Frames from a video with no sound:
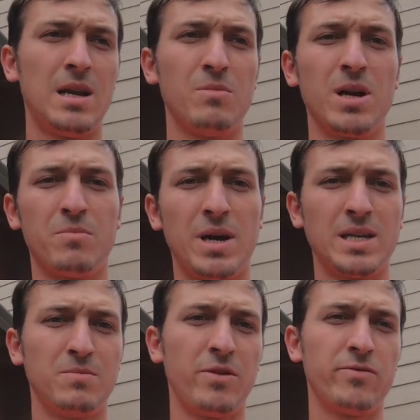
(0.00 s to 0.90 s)
anybody
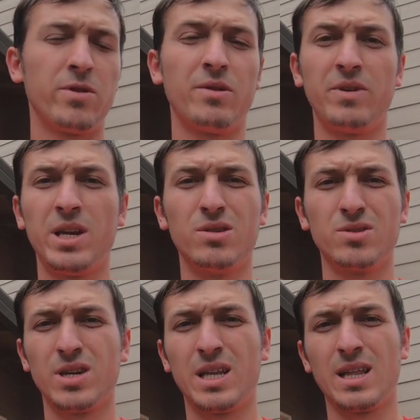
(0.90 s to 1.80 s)
paid me for the
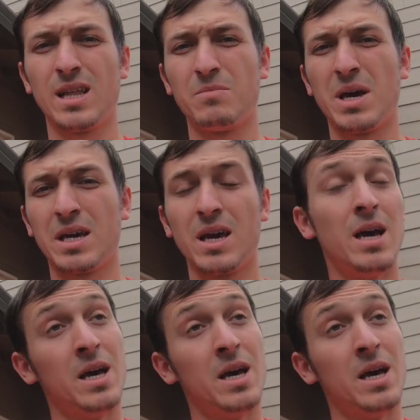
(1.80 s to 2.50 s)
videos or anything i make